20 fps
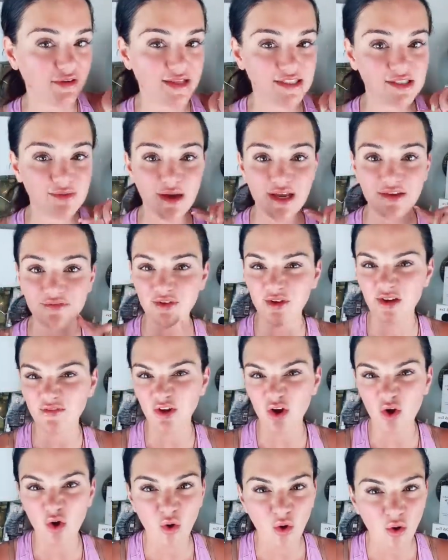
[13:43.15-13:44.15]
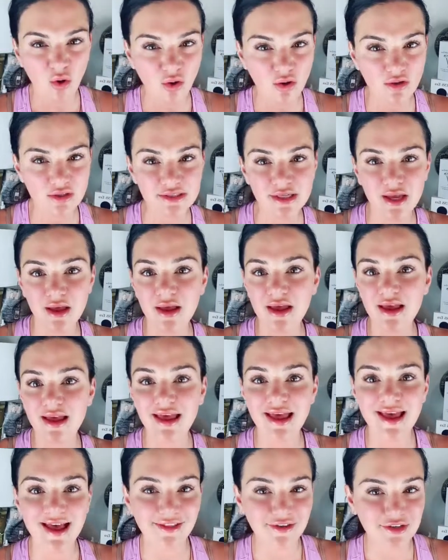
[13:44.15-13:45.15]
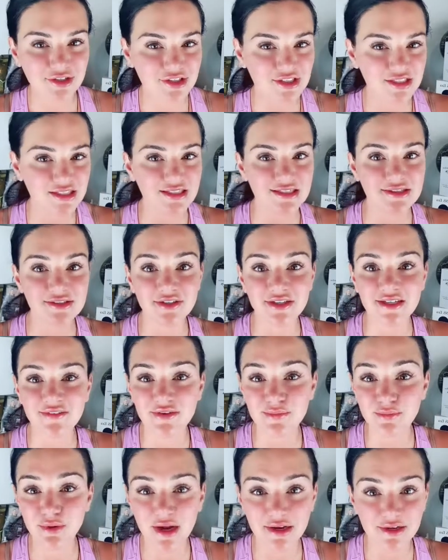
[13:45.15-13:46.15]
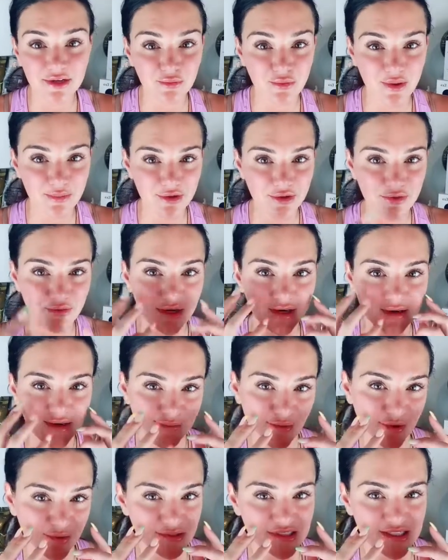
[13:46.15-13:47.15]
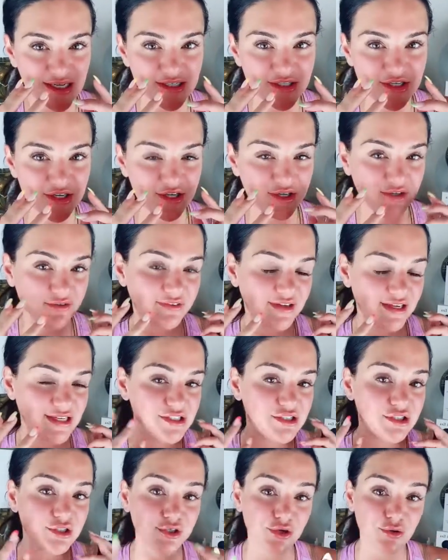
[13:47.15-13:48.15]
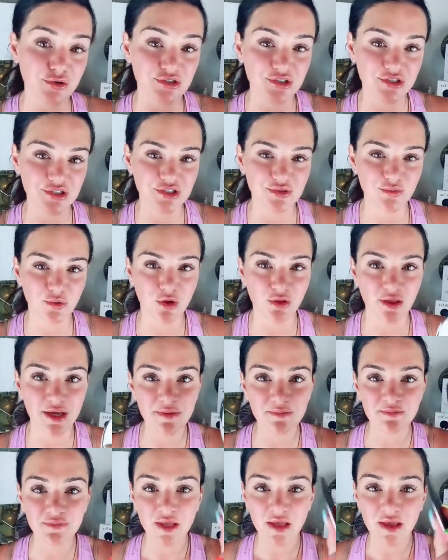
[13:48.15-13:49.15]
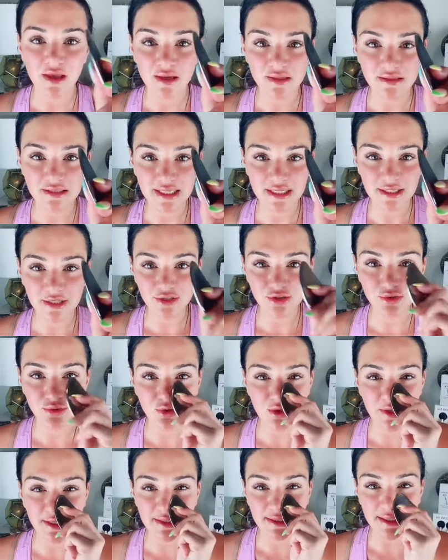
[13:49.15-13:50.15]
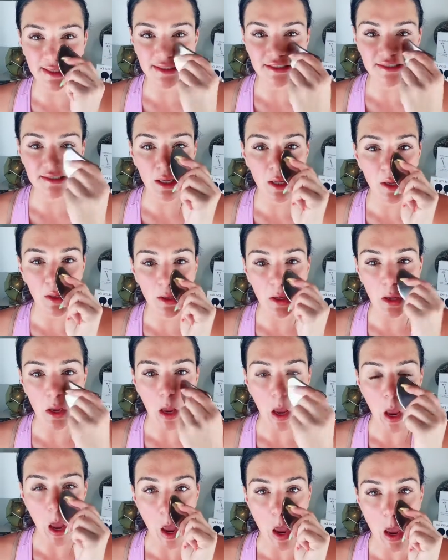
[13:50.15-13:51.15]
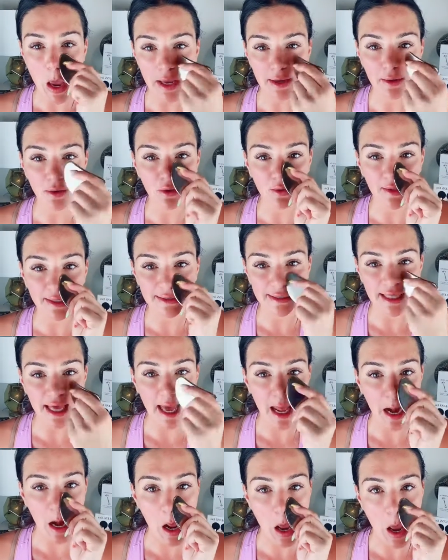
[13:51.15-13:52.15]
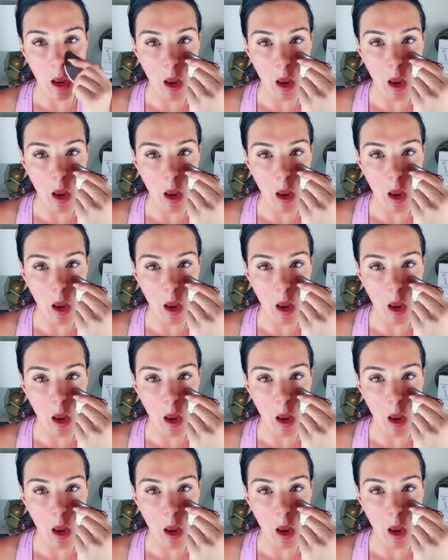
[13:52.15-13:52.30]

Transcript: That's why if you have a cold, allergies, or even pregnant women who carry more retention in your face, your nose looks swollen. Take your tool like this and go like that.